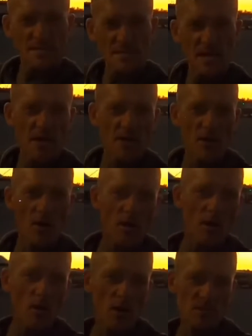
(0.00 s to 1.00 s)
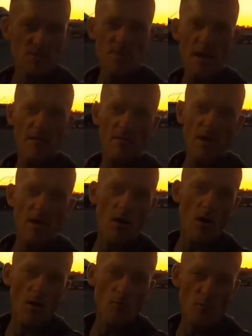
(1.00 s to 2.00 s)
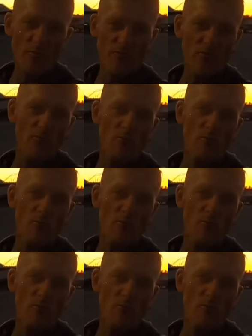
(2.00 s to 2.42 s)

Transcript: second night, guys. I'm down here armed with some